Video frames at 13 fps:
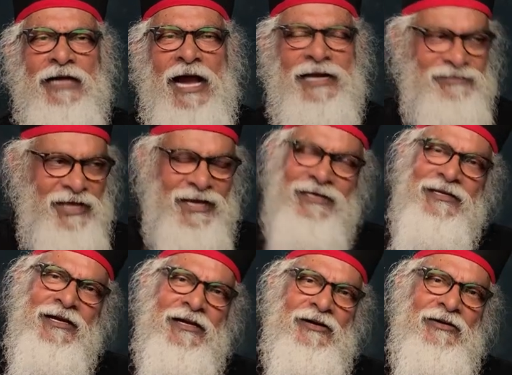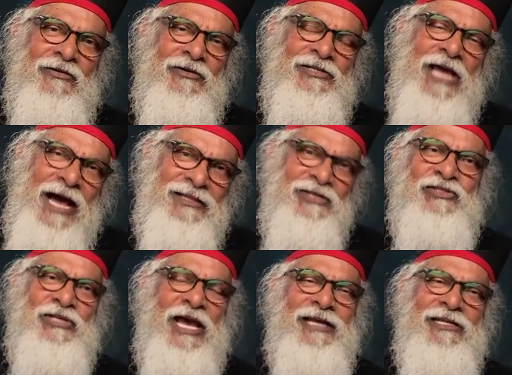And then on the other
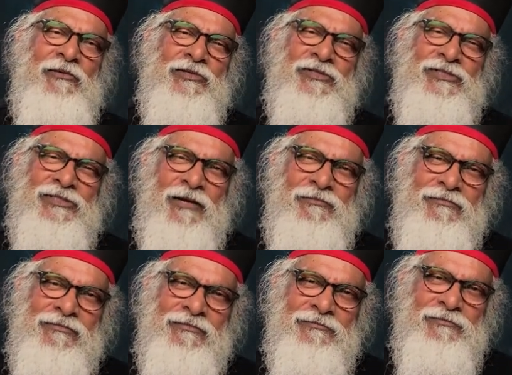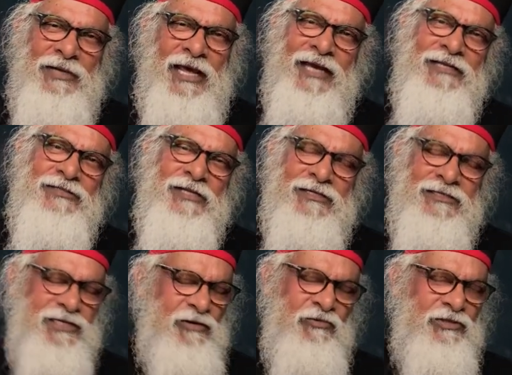side, there were some plants and
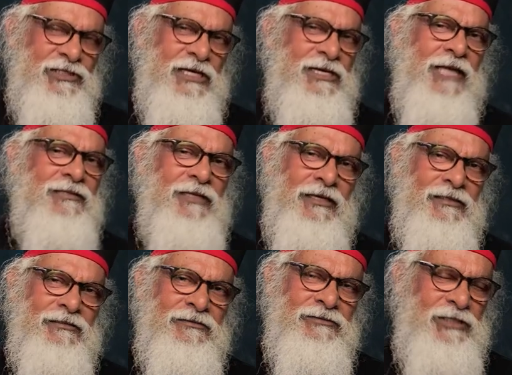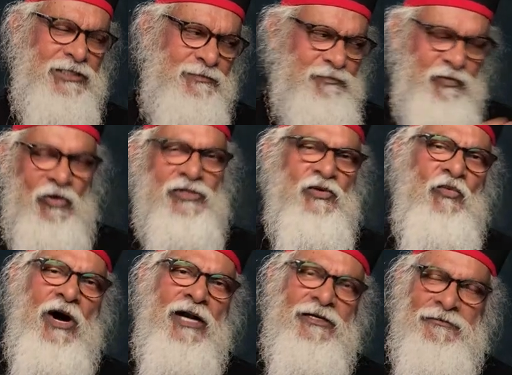she would say nothing, just pour some
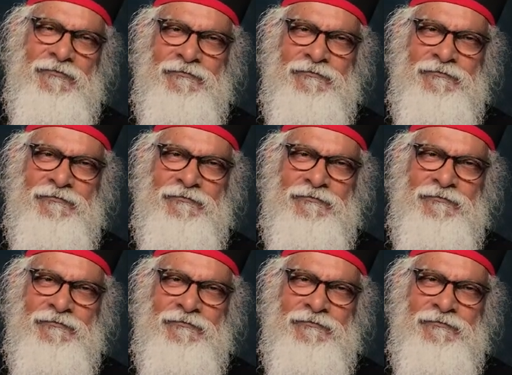water.